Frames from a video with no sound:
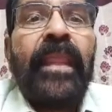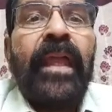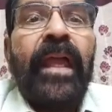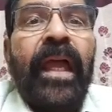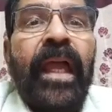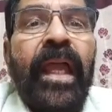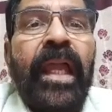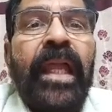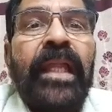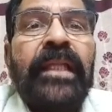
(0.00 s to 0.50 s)

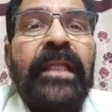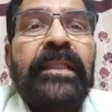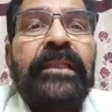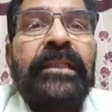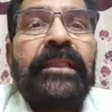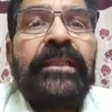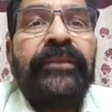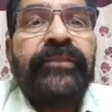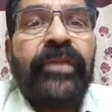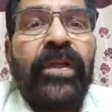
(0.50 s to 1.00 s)
and
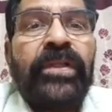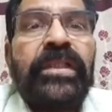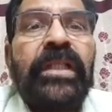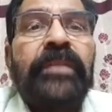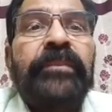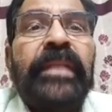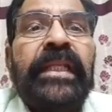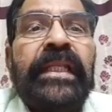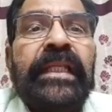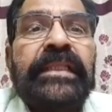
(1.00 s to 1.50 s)
the frontal
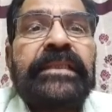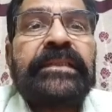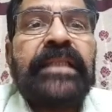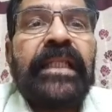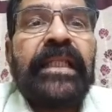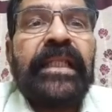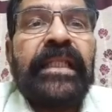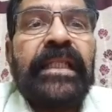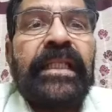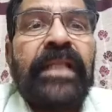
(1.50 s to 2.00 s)
bellies are
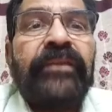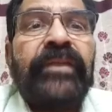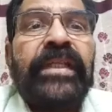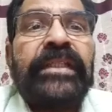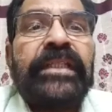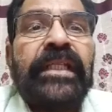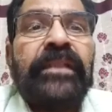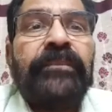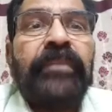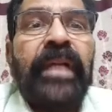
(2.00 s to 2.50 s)

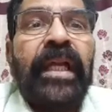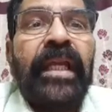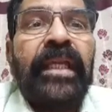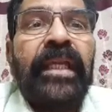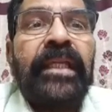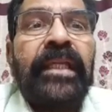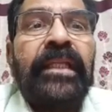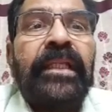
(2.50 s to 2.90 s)
innervated by